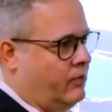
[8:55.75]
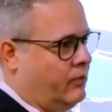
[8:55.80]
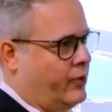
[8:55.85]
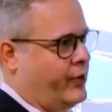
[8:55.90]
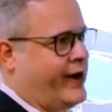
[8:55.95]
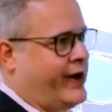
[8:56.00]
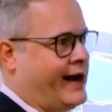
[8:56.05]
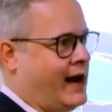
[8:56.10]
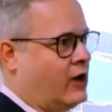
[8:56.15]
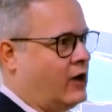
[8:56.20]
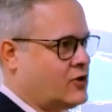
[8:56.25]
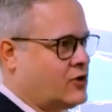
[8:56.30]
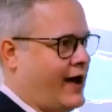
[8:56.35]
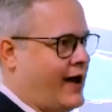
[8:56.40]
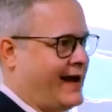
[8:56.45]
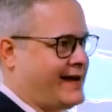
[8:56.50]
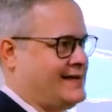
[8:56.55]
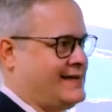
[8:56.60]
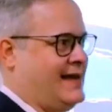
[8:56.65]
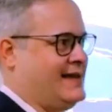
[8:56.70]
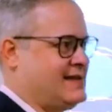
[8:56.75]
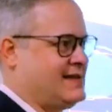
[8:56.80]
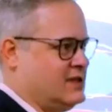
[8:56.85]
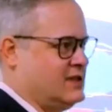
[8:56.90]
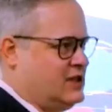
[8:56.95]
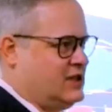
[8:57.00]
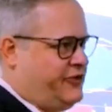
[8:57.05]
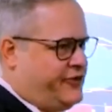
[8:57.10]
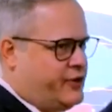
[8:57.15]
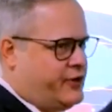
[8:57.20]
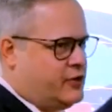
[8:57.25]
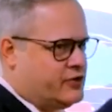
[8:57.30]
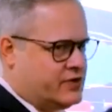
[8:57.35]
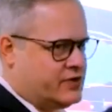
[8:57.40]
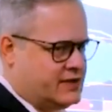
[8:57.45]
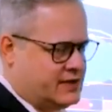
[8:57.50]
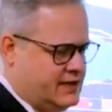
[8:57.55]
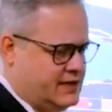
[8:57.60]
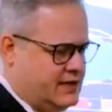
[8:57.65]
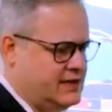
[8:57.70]
We can also access diffuse
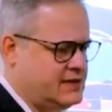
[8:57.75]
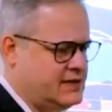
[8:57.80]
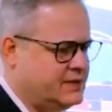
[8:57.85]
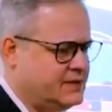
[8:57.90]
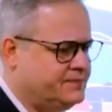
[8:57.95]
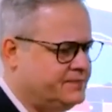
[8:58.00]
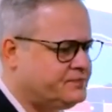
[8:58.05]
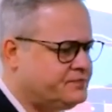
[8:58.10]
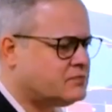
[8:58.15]
disease,